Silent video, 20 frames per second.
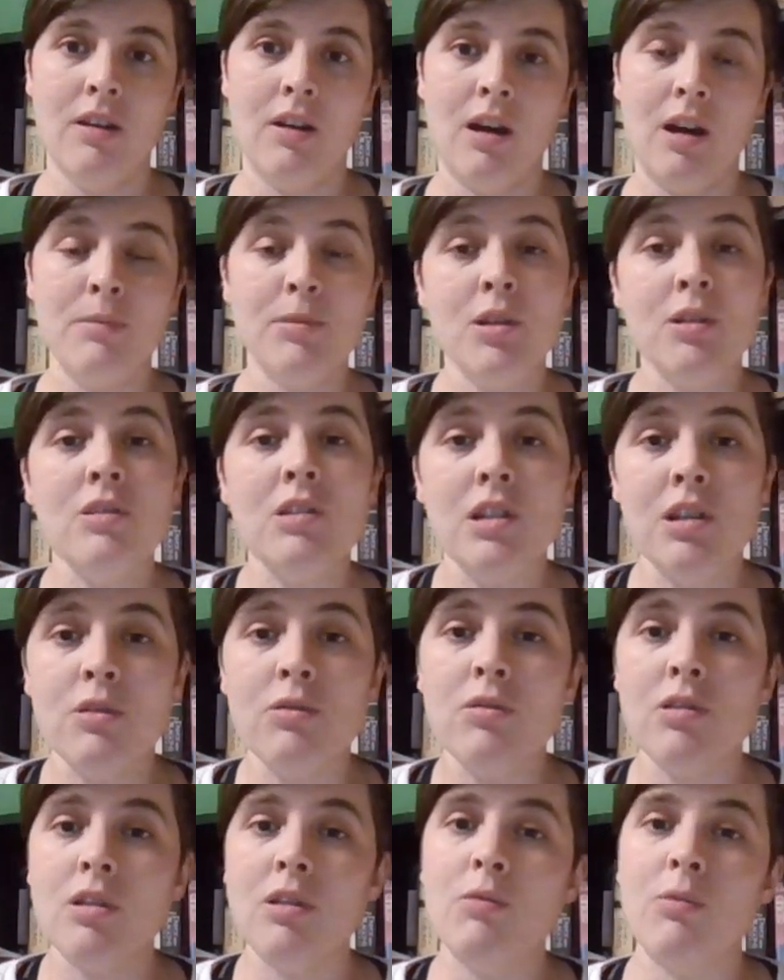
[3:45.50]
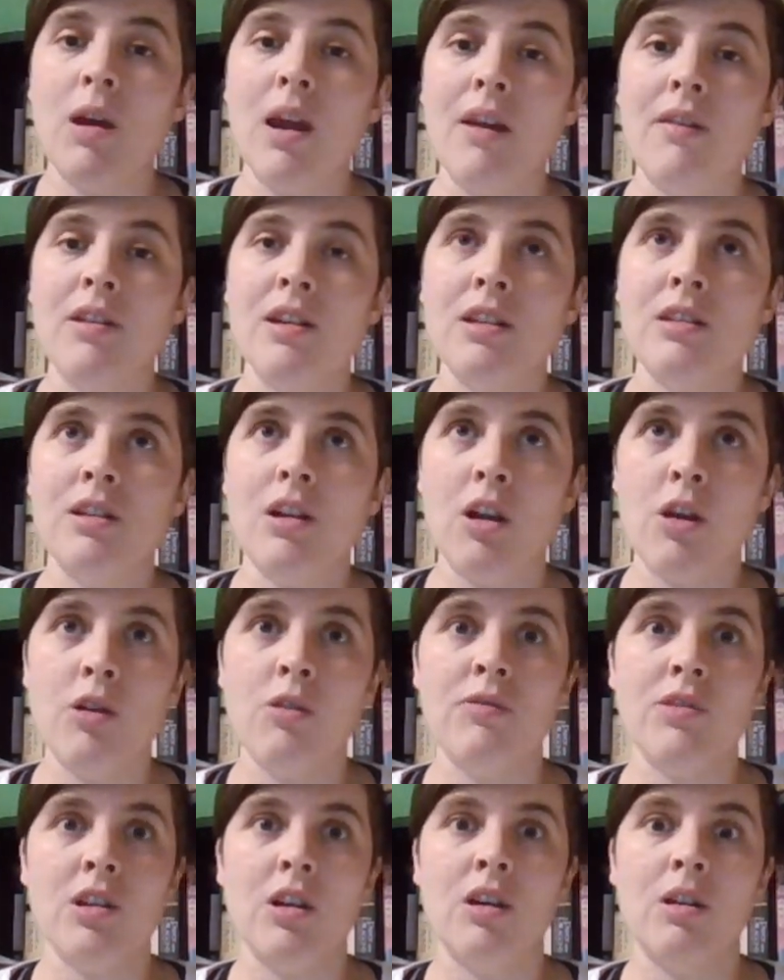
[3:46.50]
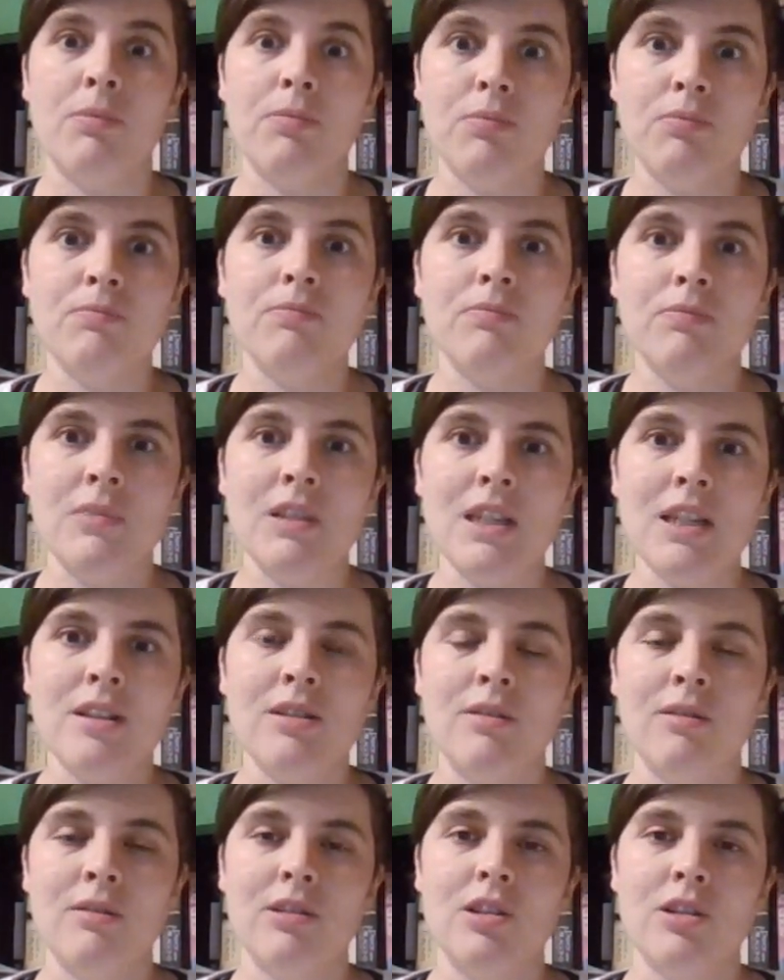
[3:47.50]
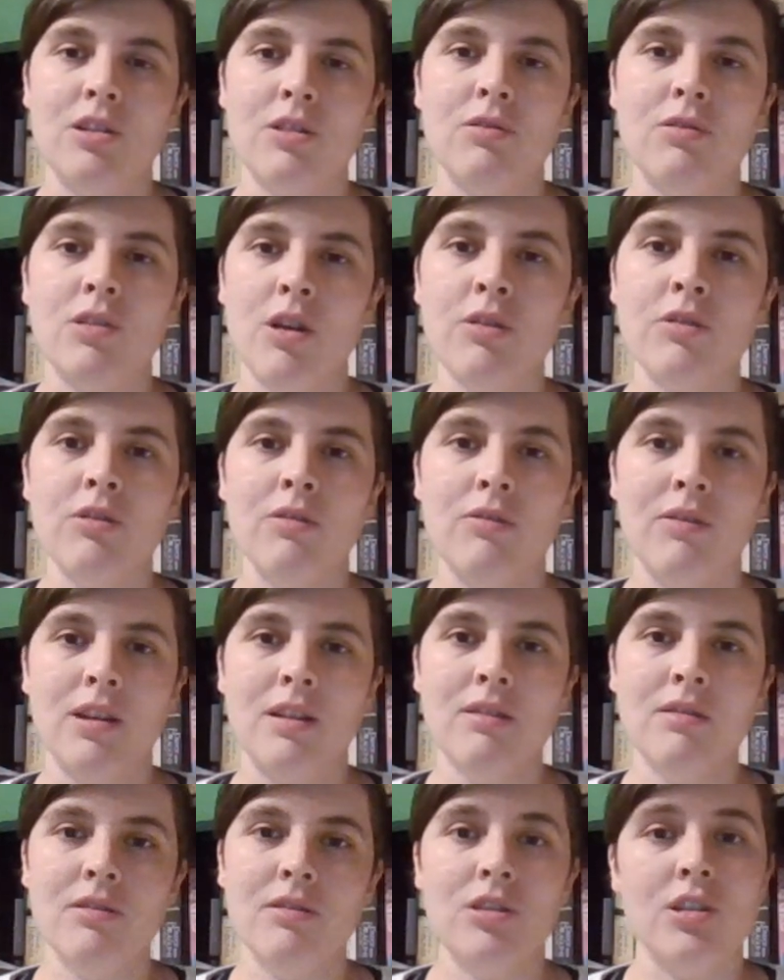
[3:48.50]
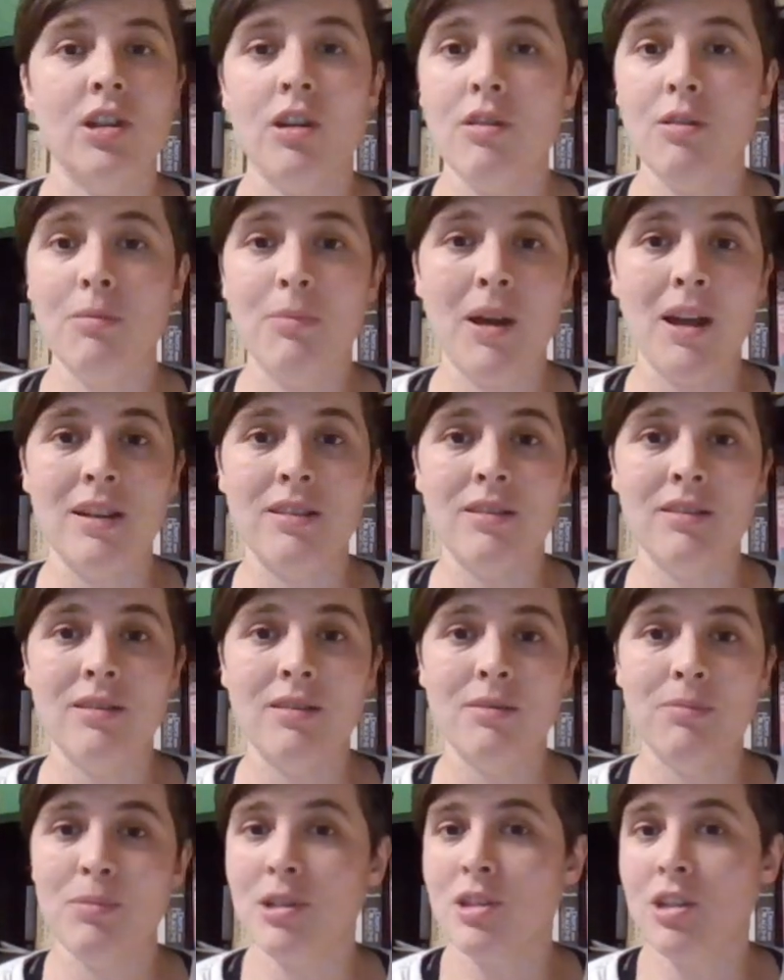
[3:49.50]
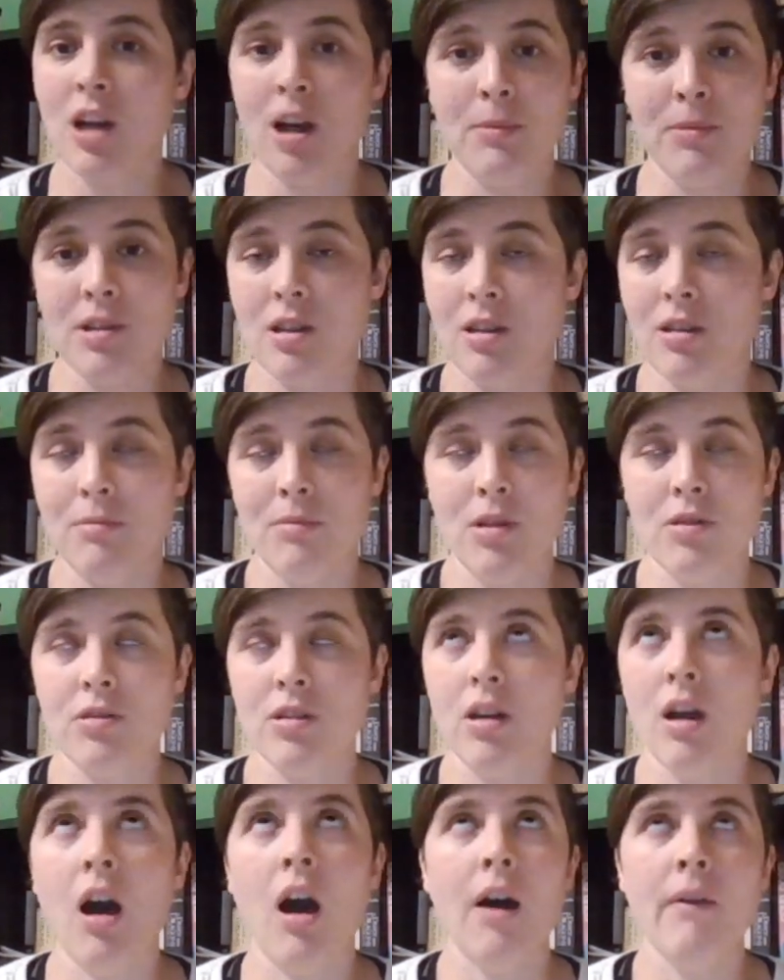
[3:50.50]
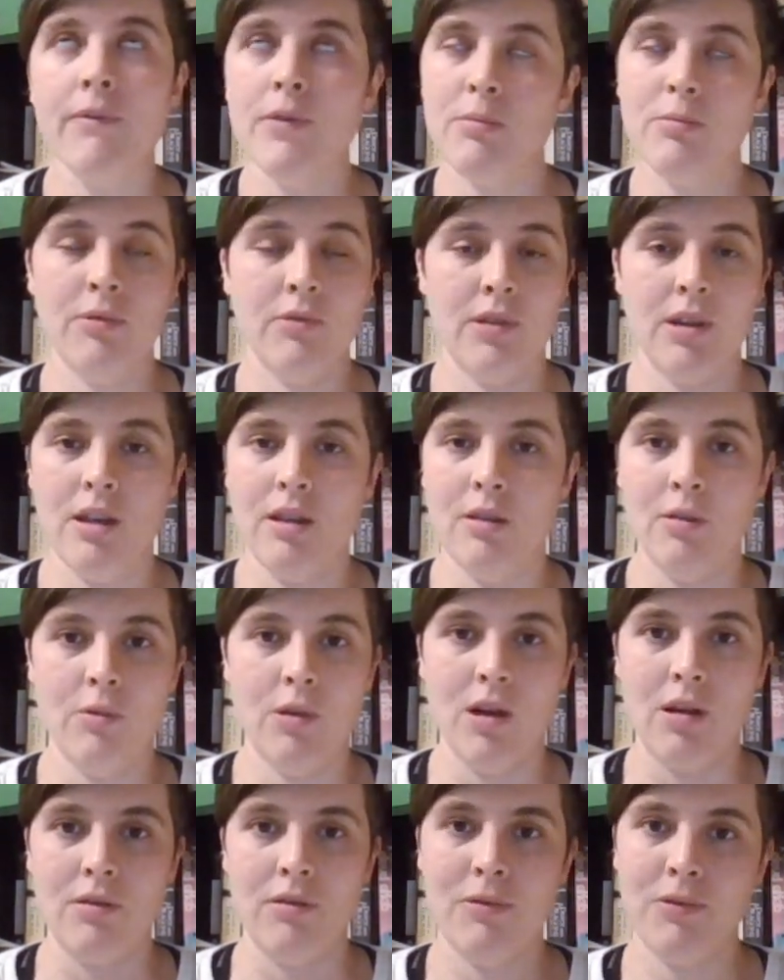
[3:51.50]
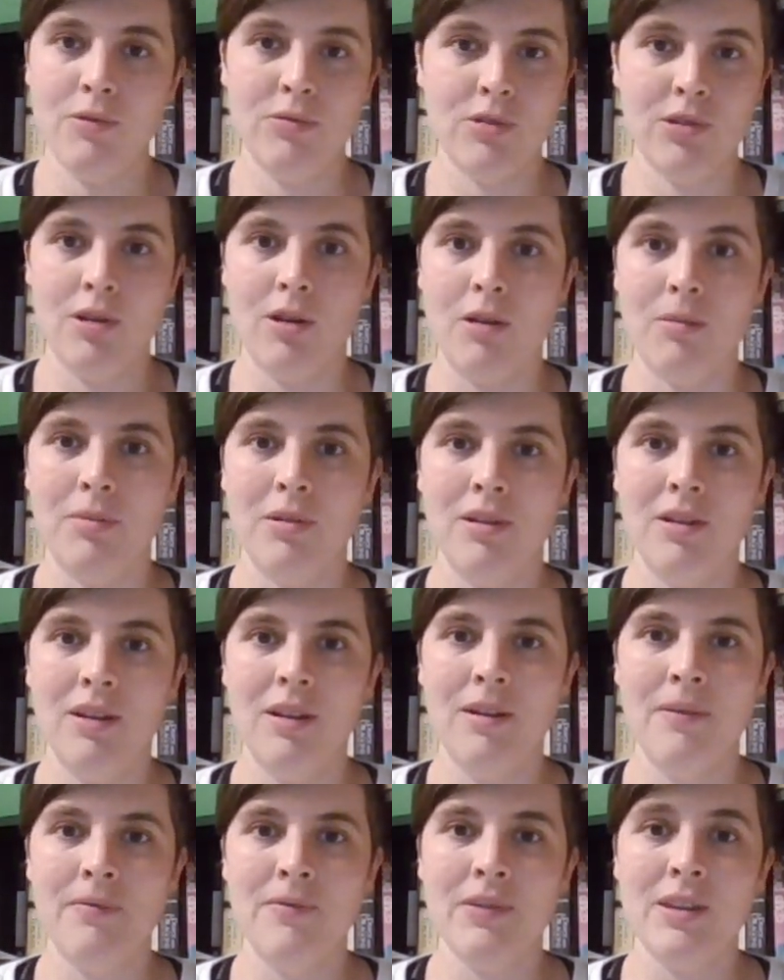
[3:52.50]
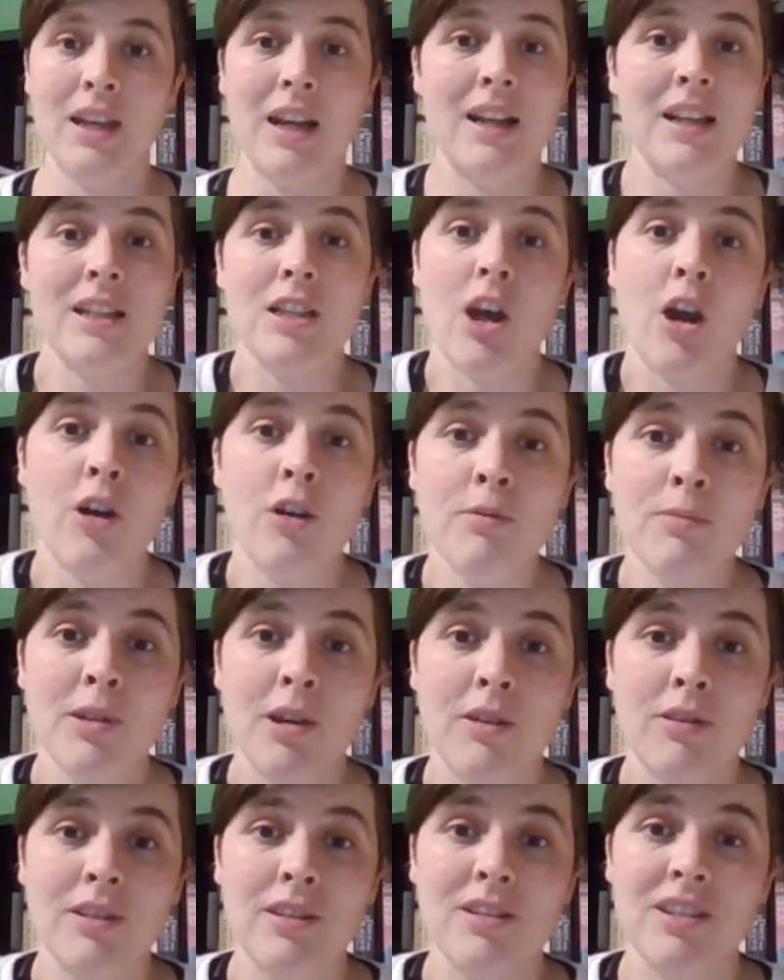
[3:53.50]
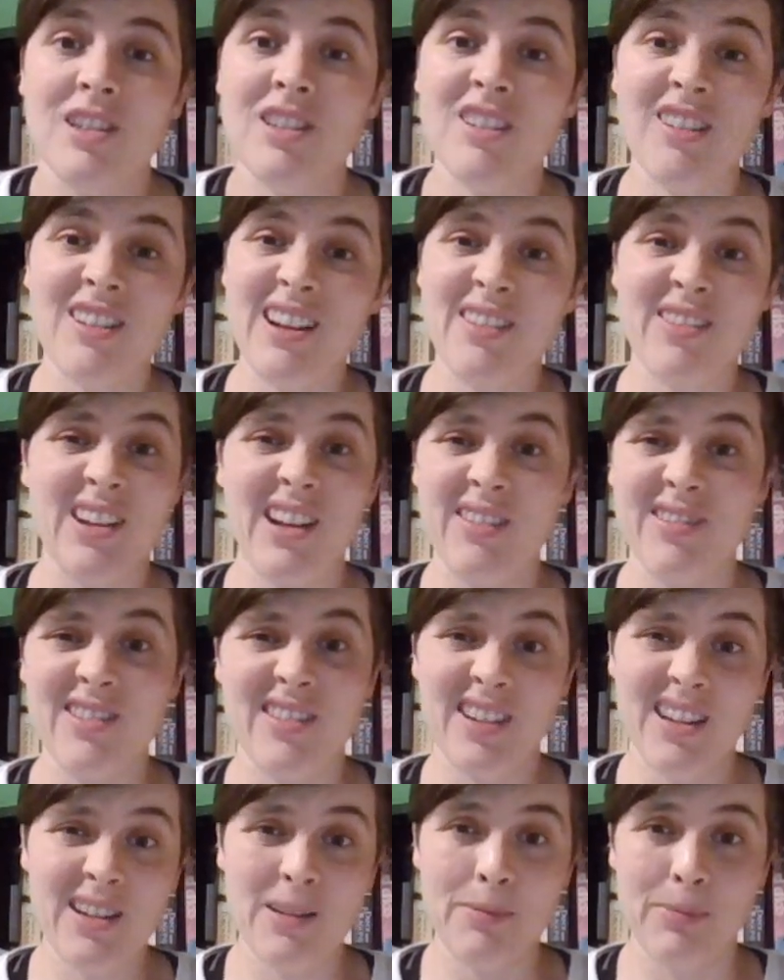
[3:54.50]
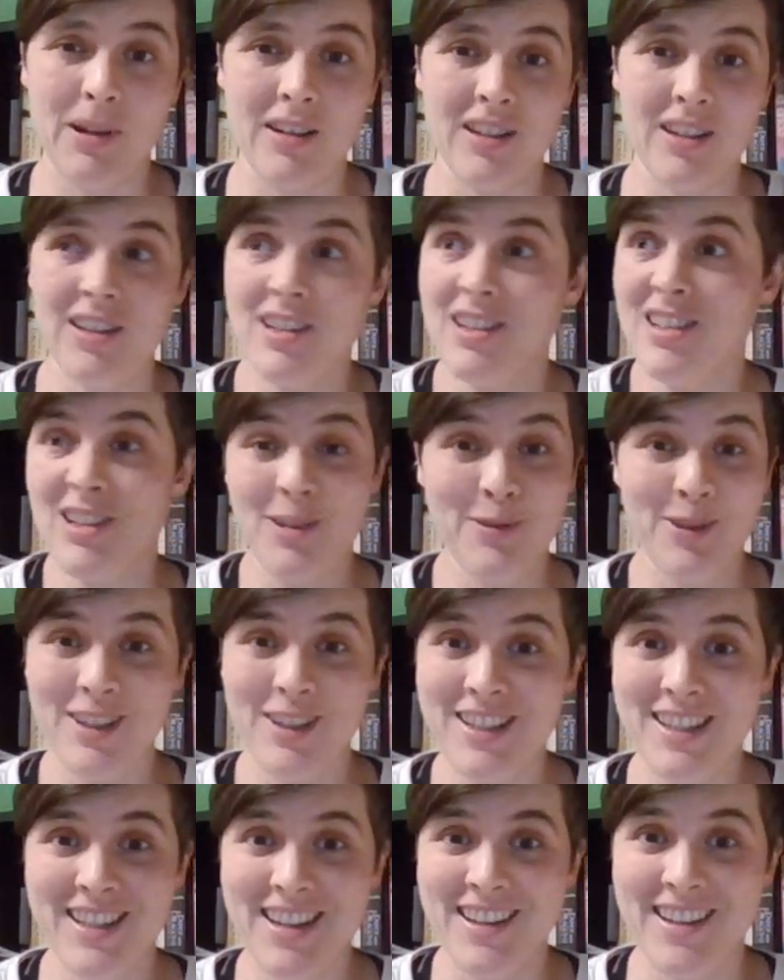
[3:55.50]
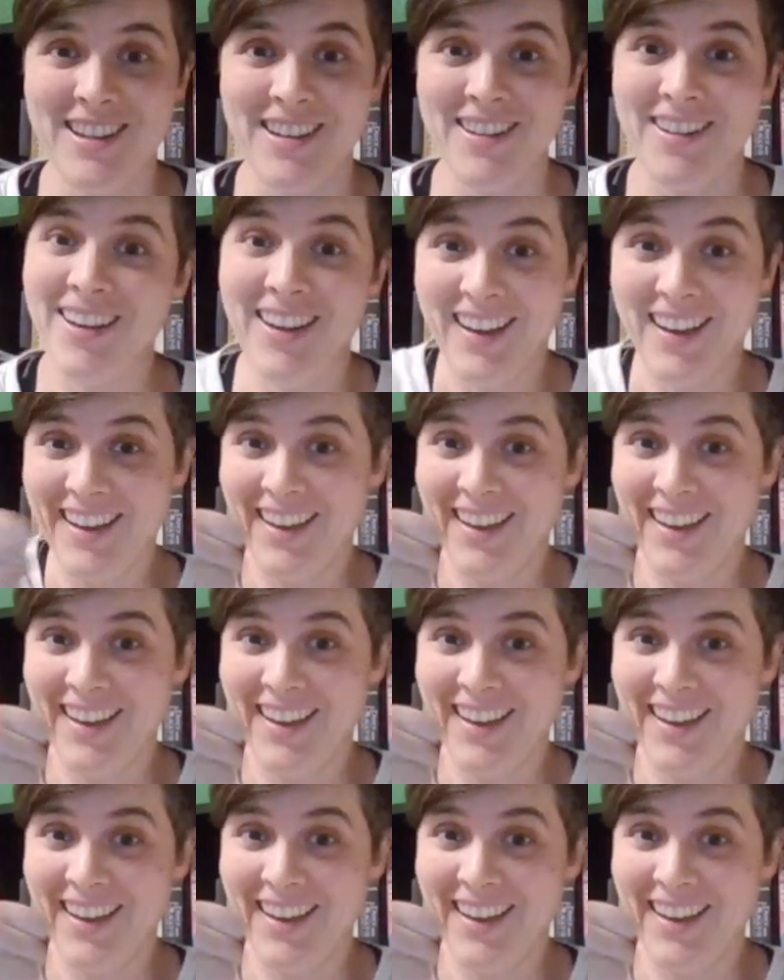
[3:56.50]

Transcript: I'm usually also wearing clothes that are decent to do yoga in to go to bed. Pyjamas are the most comfortable thing in the world, full stop. And it's home yoga, so you don't even have to think about it because no one can see you.